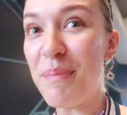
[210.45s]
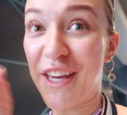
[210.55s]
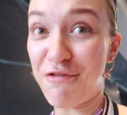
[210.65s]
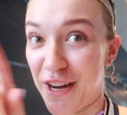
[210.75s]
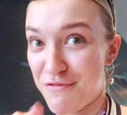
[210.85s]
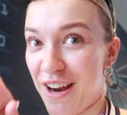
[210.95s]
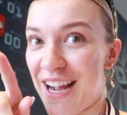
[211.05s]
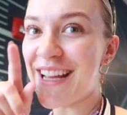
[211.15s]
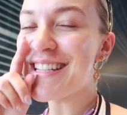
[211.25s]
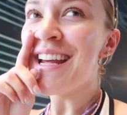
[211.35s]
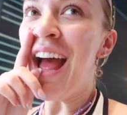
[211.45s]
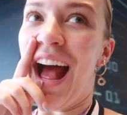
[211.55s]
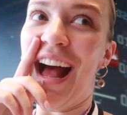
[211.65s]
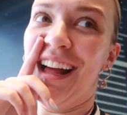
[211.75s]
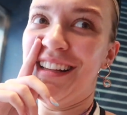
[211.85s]
big red ride
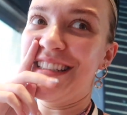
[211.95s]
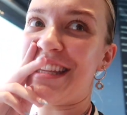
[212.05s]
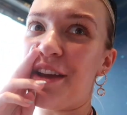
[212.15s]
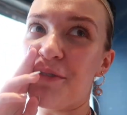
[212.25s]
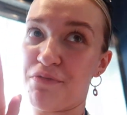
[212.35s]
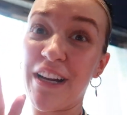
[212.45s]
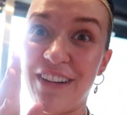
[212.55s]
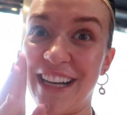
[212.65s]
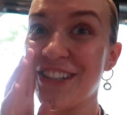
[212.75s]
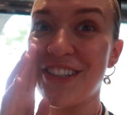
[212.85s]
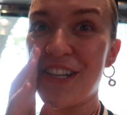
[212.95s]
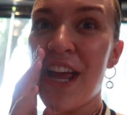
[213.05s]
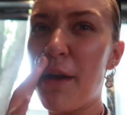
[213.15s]
and it was really, really good.